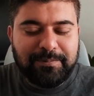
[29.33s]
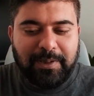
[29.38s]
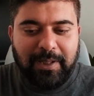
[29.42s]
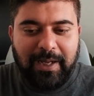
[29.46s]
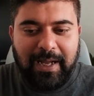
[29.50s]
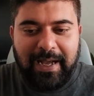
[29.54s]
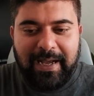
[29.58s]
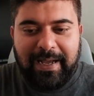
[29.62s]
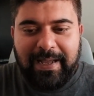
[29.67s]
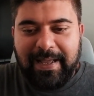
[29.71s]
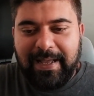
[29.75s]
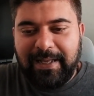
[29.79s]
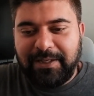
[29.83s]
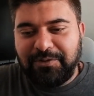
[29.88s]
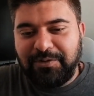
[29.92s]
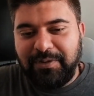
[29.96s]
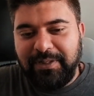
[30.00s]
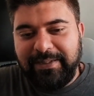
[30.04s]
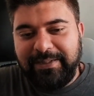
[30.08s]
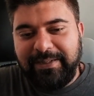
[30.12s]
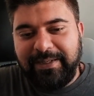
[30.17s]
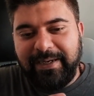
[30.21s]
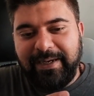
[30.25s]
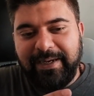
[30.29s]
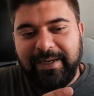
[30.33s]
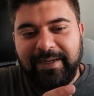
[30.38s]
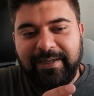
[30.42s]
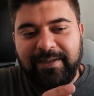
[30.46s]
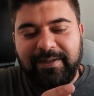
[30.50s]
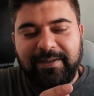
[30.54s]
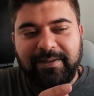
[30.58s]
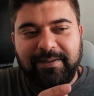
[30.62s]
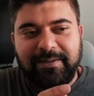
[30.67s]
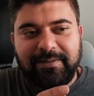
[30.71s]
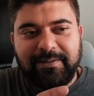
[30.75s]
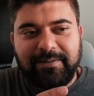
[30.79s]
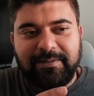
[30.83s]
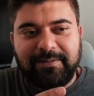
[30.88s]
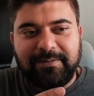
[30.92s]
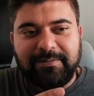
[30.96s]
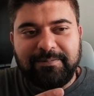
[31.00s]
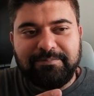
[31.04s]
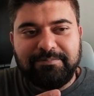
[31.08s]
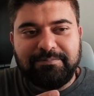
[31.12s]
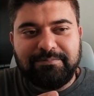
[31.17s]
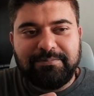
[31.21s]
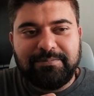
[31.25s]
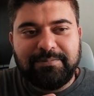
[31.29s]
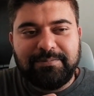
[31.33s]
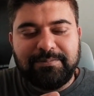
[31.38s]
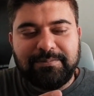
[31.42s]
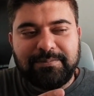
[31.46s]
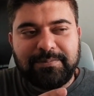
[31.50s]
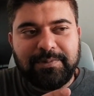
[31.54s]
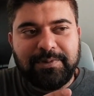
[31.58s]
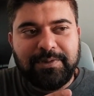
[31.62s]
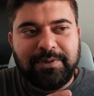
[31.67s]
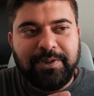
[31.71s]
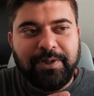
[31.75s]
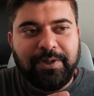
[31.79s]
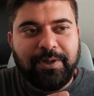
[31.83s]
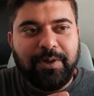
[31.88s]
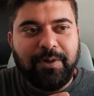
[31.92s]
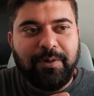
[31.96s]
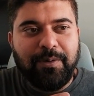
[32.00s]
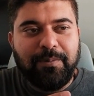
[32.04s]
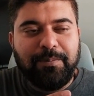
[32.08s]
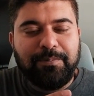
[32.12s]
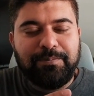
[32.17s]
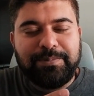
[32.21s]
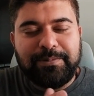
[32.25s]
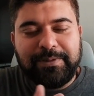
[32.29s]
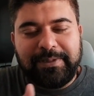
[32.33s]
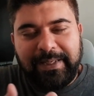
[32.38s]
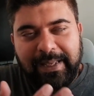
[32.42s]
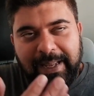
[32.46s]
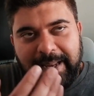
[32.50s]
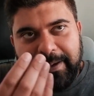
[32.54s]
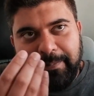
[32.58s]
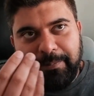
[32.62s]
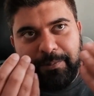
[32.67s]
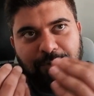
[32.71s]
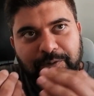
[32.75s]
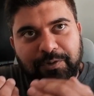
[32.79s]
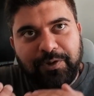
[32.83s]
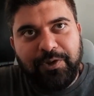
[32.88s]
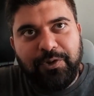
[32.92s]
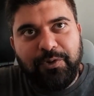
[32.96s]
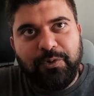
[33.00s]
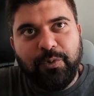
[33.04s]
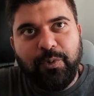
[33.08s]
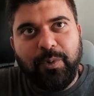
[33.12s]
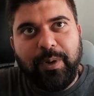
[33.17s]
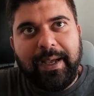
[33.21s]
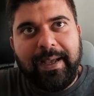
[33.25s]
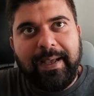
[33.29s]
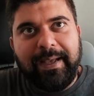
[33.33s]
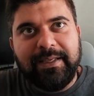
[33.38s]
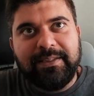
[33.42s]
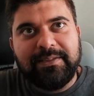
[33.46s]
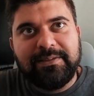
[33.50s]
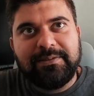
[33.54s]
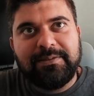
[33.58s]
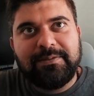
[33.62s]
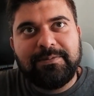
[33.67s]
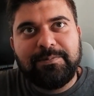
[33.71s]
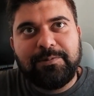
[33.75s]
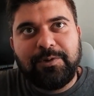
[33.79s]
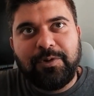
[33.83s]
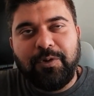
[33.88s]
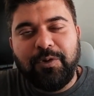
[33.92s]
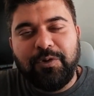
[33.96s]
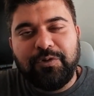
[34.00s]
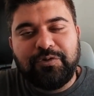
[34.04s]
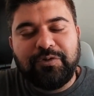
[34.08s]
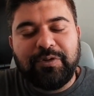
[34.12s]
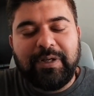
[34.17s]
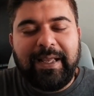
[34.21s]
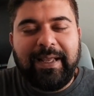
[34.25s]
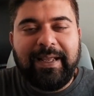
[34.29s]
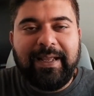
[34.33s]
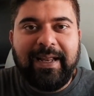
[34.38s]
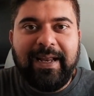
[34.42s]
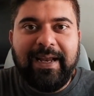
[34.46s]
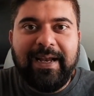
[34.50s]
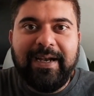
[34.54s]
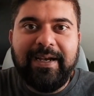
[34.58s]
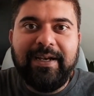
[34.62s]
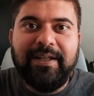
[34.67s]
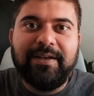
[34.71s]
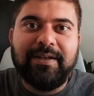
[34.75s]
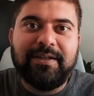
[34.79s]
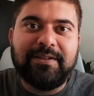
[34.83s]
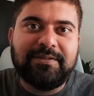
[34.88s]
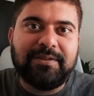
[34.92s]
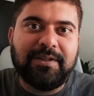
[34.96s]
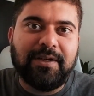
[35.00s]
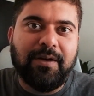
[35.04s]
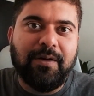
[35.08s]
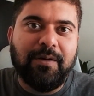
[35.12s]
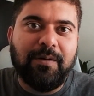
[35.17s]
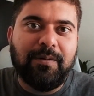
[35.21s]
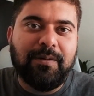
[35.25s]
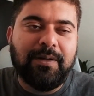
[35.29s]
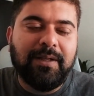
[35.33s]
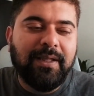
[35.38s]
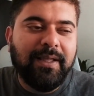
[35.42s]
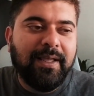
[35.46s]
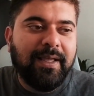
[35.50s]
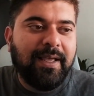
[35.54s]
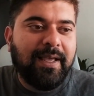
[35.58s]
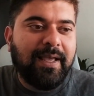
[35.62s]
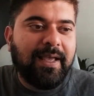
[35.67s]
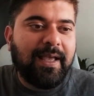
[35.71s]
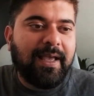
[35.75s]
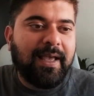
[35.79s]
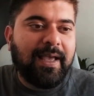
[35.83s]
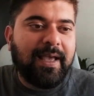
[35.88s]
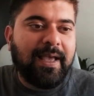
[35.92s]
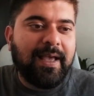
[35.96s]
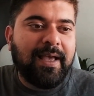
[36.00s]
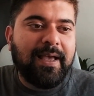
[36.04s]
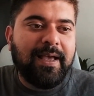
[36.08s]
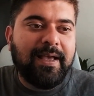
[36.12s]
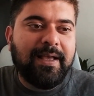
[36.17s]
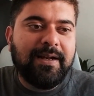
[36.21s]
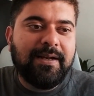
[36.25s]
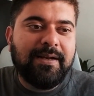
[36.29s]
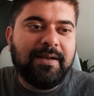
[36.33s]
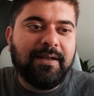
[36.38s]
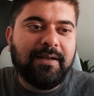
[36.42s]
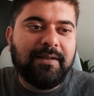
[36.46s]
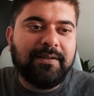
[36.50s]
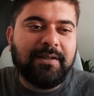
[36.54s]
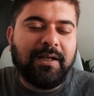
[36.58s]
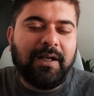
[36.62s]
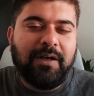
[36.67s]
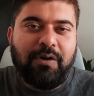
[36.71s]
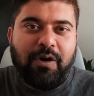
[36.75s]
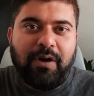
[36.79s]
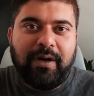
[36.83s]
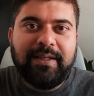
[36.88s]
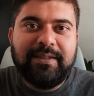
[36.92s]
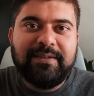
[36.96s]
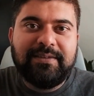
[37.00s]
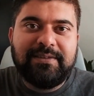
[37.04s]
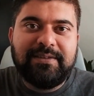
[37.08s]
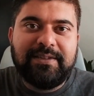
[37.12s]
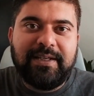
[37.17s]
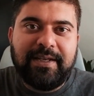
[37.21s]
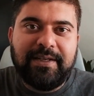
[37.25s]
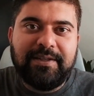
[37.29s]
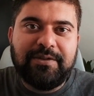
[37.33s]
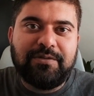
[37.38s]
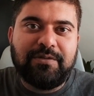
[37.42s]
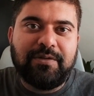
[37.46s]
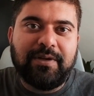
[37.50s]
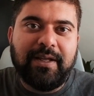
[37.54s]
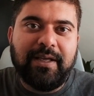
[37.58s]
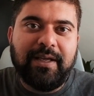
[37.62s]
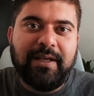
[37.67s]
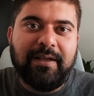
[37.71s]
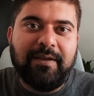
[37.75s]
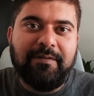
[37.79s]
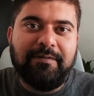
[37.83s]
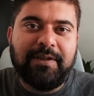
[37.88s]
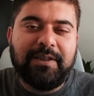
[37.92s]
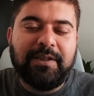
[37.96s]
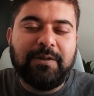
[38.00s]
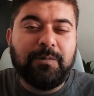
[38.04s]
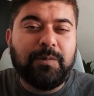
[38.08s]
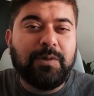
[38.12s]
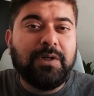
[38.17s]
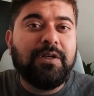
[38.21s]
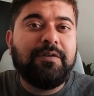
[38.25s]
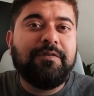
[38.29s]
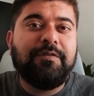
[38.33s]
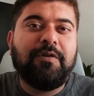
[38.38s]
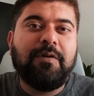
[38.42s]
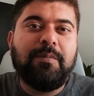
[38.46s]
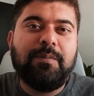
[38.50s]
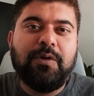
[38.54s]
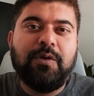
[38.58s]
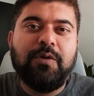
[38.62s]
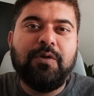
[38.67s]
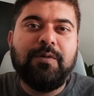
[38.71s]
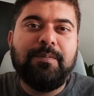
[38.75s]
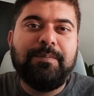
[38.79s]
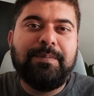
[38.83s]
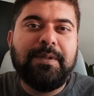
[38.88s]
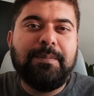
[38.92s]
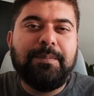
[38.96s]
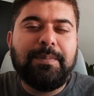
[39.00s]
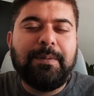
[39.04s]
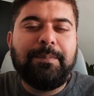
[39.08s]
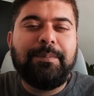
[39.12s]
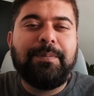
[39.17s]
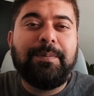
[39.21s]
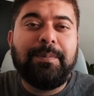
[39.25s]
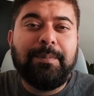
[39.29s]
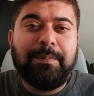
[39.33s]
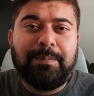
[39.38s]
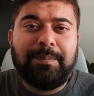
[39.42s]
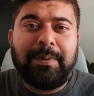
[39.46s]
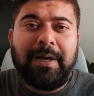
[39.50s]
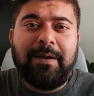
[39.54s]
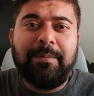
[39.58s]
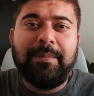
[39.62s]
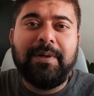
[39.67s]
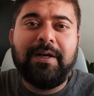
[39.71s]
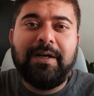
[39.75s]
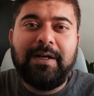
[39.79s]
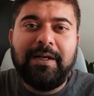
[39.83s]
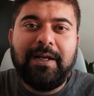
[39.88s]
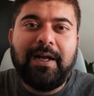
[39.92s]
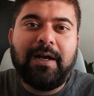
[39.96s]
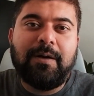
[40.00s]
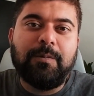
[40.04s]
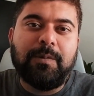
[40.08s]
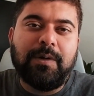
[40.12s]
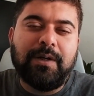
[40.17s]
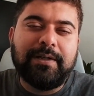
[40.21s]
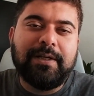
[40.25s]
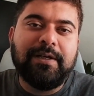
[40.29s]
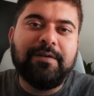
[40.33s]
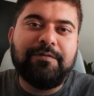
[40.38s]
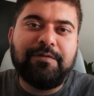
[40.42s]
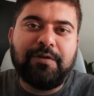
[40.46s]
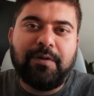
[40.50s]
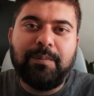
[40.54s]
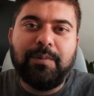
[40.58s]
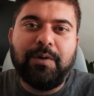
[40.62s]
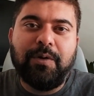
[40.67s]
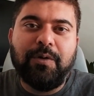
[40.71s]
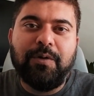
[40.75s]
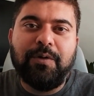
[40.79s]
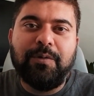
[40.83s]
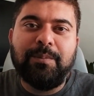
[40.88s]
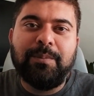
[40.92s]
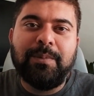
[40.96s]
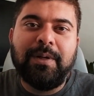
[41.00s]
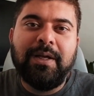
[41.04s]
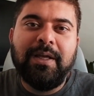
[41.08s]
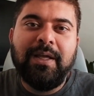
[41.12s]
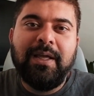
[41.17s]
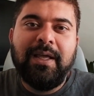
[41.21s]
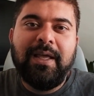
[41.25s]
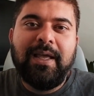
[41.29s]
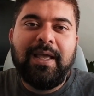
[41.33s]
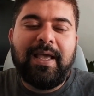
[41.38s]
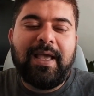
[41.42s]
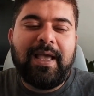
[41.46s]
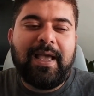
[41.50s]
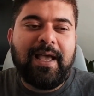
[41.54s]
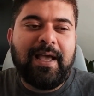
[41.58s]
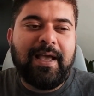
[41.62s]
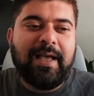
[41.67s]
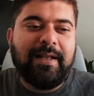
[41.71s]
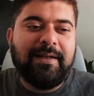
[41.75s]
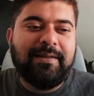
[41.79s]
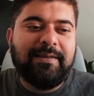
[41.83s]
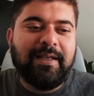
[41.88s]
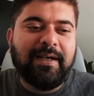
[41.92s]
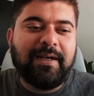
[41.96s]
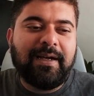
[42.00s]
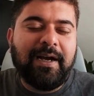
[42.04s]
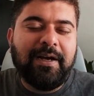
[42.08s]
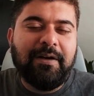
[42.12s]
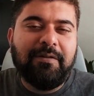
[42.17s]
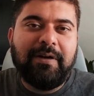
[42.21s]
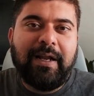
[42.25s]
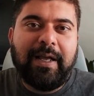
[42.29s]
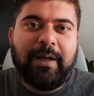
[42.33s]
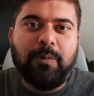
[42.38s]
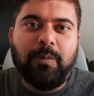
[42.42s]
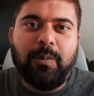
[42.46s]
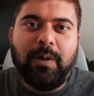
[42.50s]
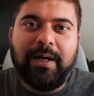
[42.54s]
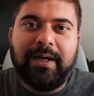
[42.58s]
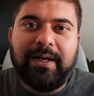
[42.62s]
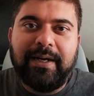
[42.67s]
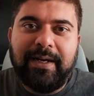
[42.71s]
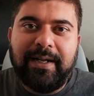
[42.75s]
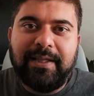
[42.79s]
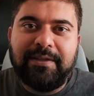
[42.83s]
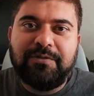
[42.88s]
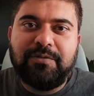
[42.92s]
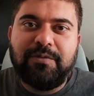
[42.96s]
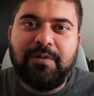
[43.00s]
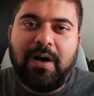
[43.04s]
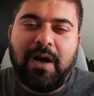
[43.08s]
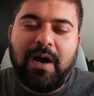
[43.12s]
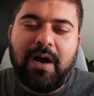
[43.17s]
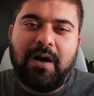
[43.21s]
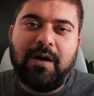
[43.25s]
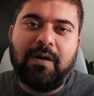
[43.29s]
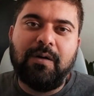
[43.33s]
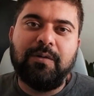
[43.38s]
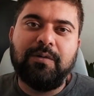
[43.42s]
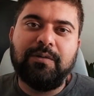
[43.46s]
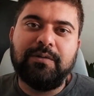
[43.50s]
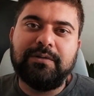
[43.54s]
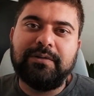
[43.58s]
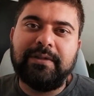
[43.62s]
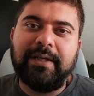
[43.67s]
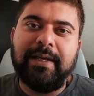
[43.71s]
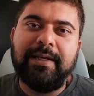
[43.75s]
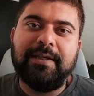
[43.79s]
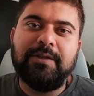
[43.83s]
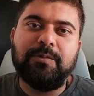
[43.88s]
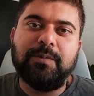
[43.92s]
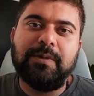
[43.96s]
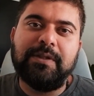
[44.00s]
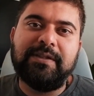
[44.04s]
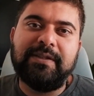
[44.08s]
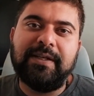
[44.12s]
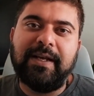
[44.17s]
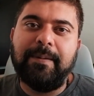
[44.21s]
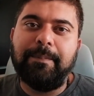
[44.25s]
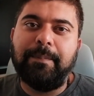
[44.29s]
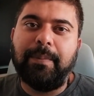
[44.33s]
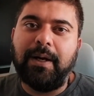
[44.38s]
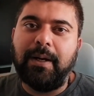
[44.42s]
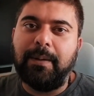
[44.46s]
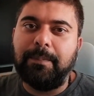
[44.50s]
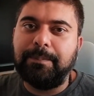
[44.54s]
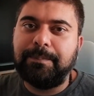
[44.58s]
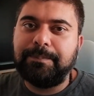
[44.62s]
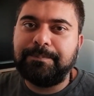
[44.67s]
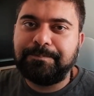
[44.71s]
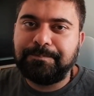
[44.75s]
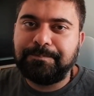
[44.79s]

I actually did, came to the US close to like 8 years ago. And a lot has changed today with the work from home. People primarily are working from home and they're kind of like worried as to how things will shape up